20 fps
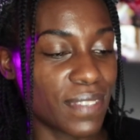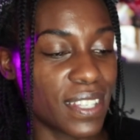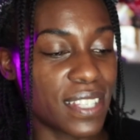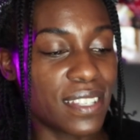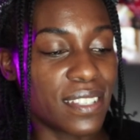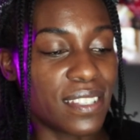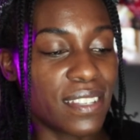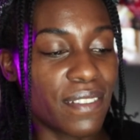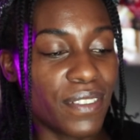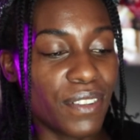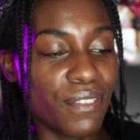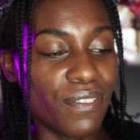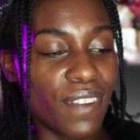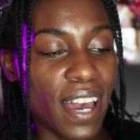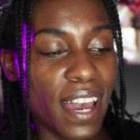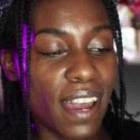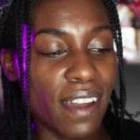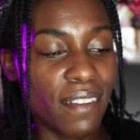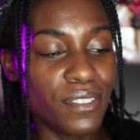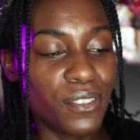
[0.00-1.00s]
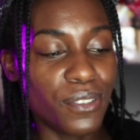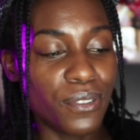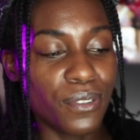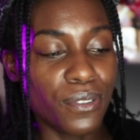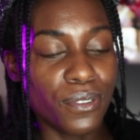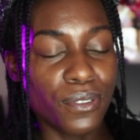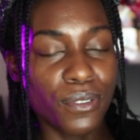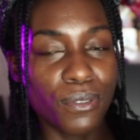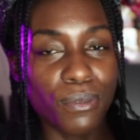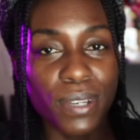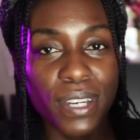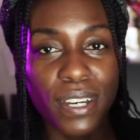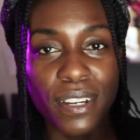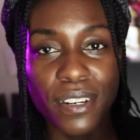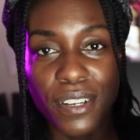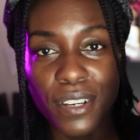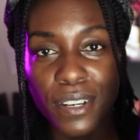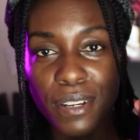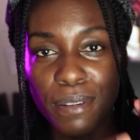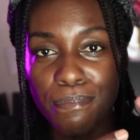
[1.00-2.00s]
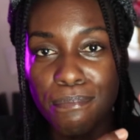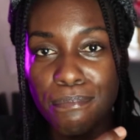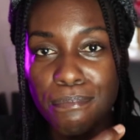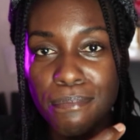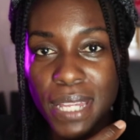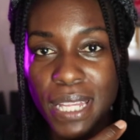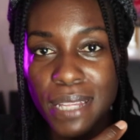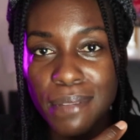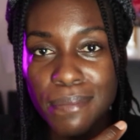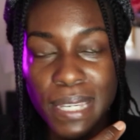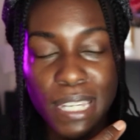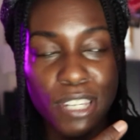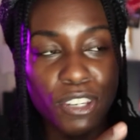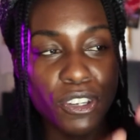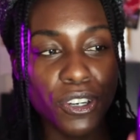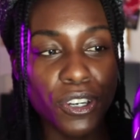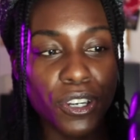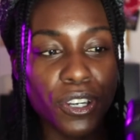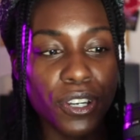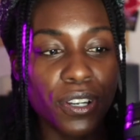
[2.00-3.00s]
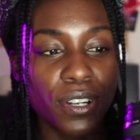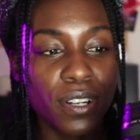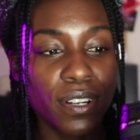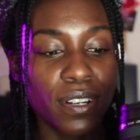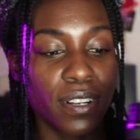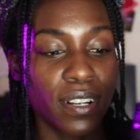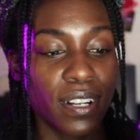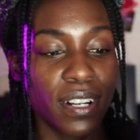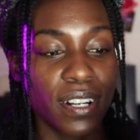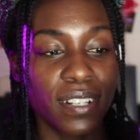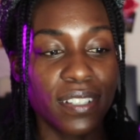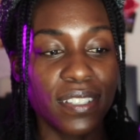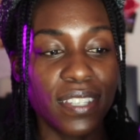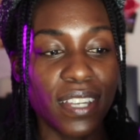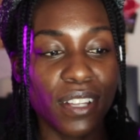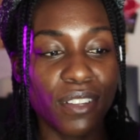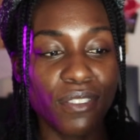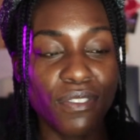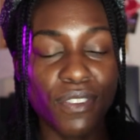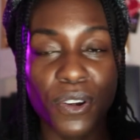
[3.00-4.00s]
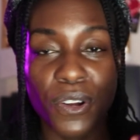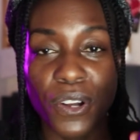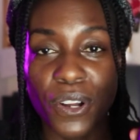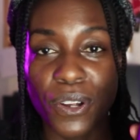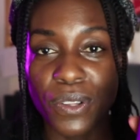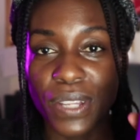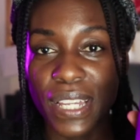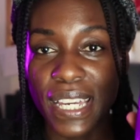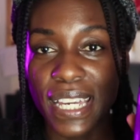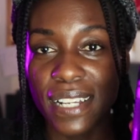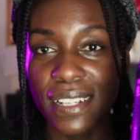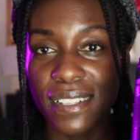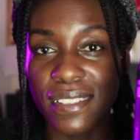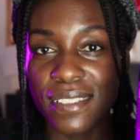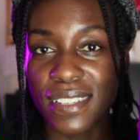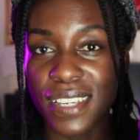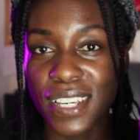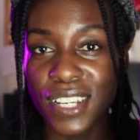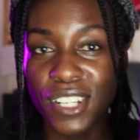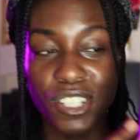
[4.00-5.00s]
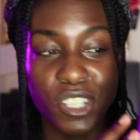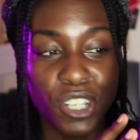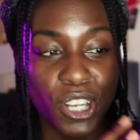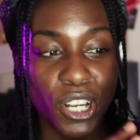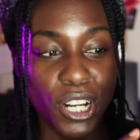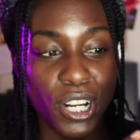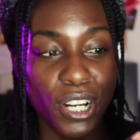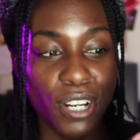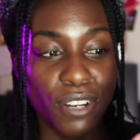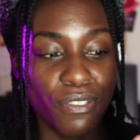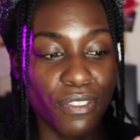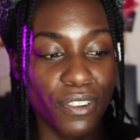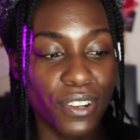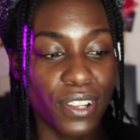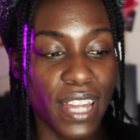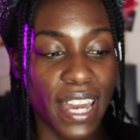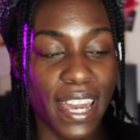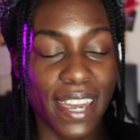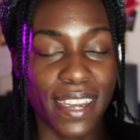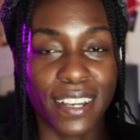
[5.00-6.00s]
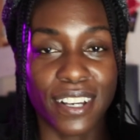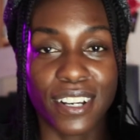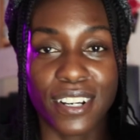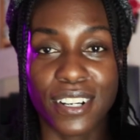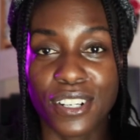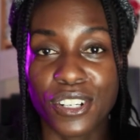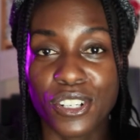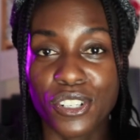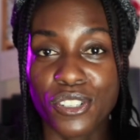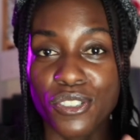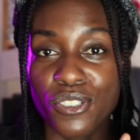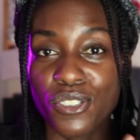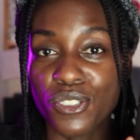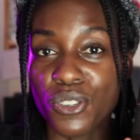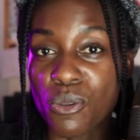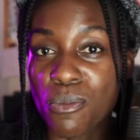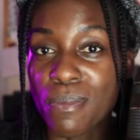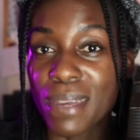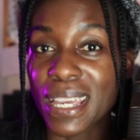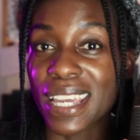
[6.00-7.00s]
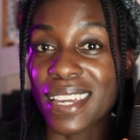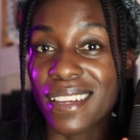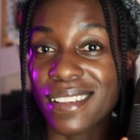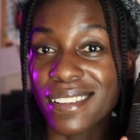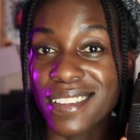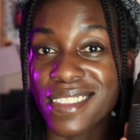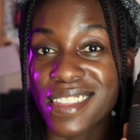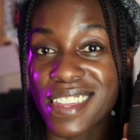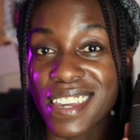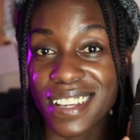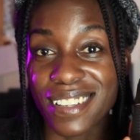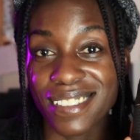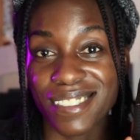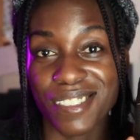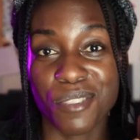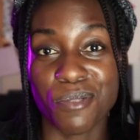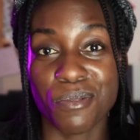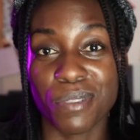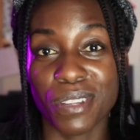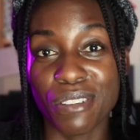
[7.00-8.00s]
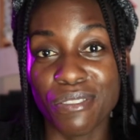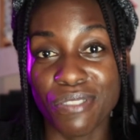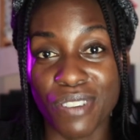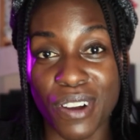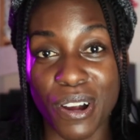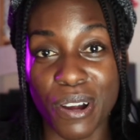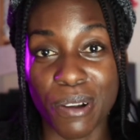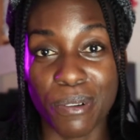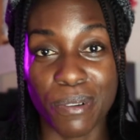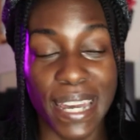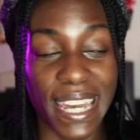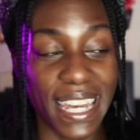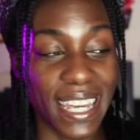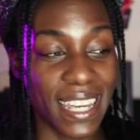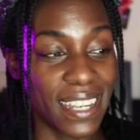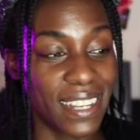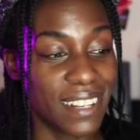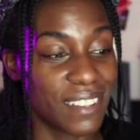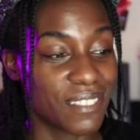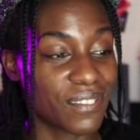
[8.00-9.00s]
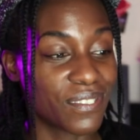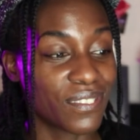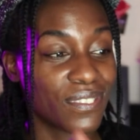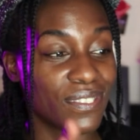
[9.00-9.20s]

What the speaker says: It's a 75 to 300 millimeter telephoto lens. It's good for like zooming into things that are really far away.